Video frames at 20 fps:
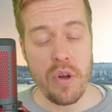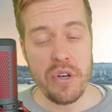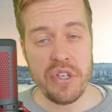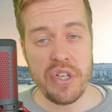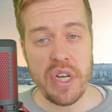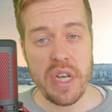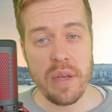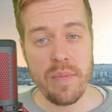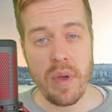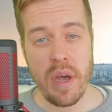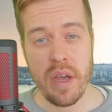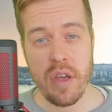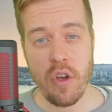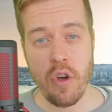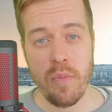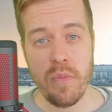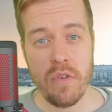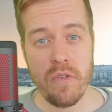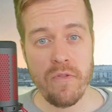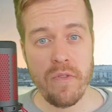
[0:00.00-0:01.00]
watching, I
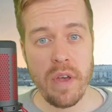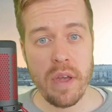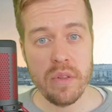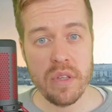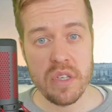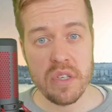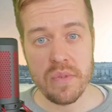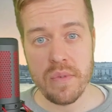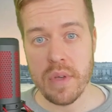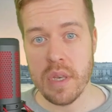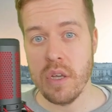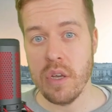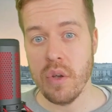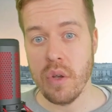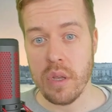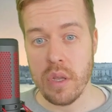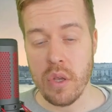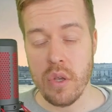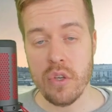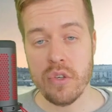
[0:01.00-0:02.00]
hope you found this video
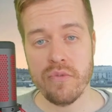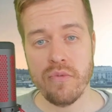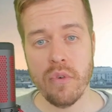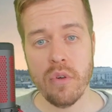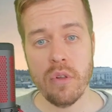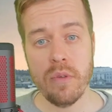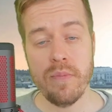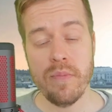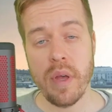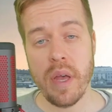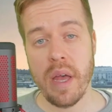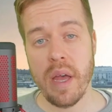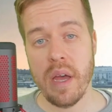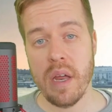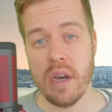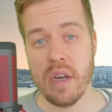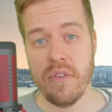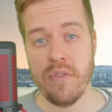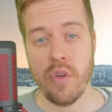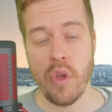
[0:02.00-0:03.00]
useful
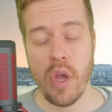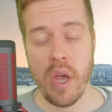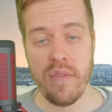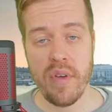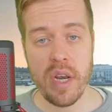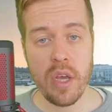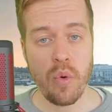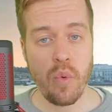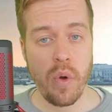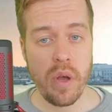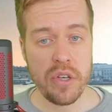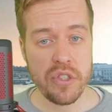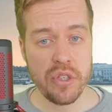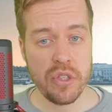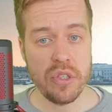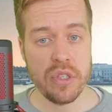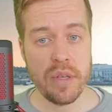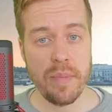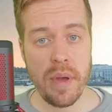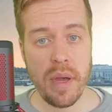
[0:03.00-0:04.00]
and if you have any
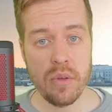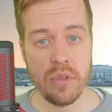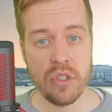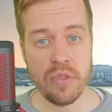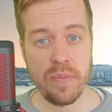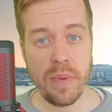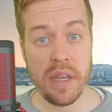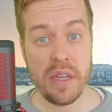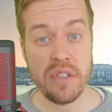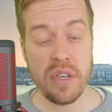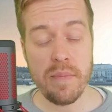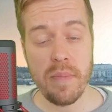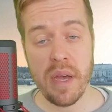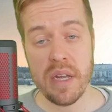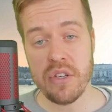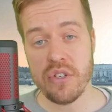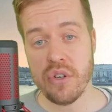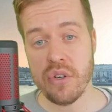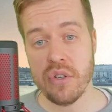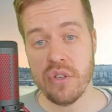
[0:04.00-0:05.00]
questions about spaCy
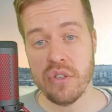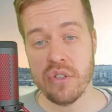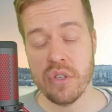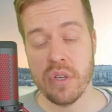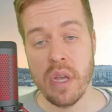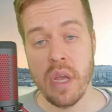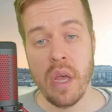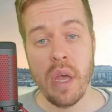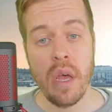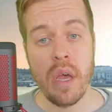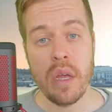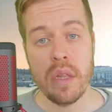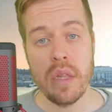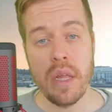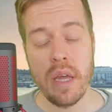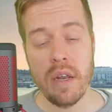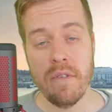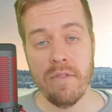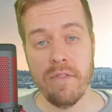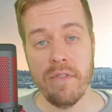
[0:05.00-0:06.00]
matchers,
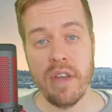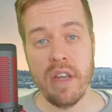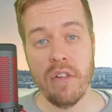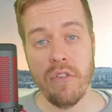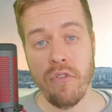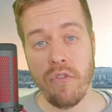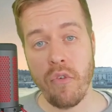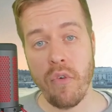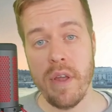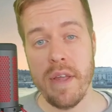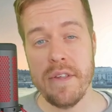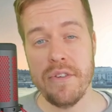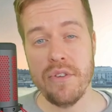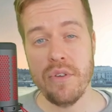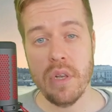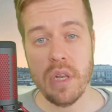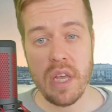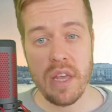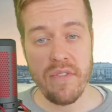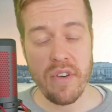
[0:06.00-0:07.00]
then feel free
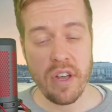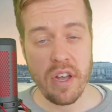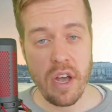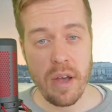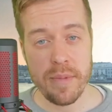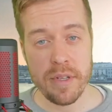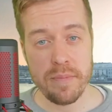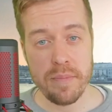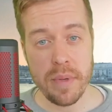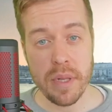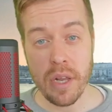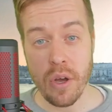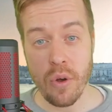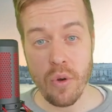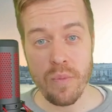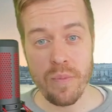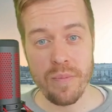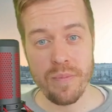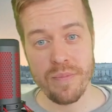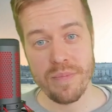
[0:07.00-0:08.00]
to leave a comment
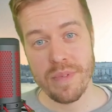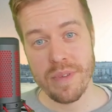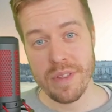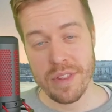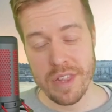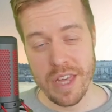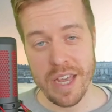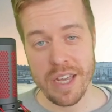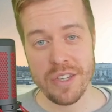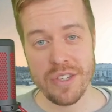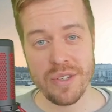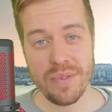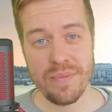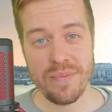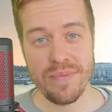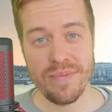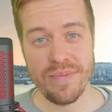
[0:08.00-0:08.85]
below. Thanks.